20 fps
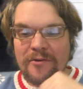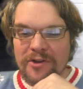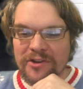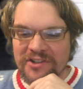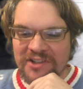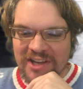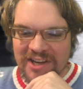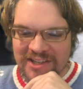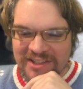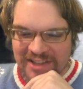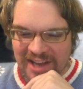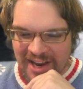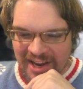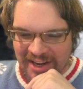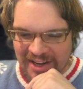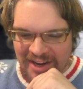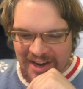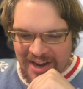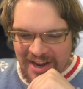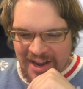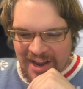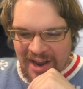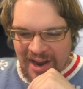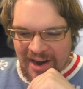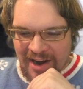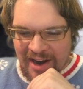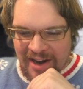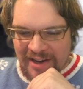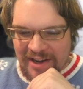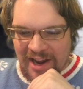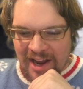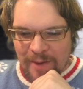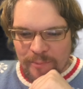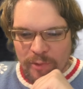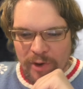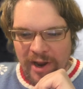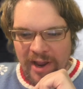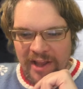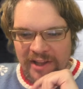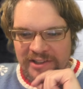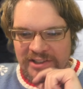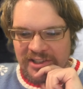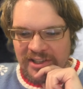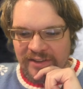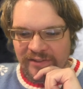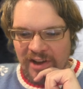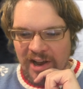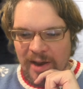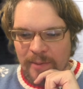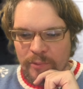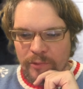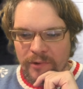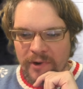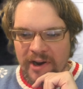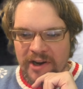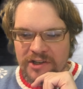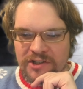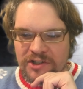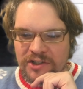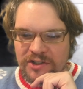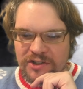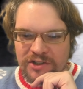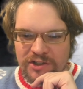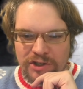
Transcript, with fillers: We'll see in a second. All right, comprehensive operations,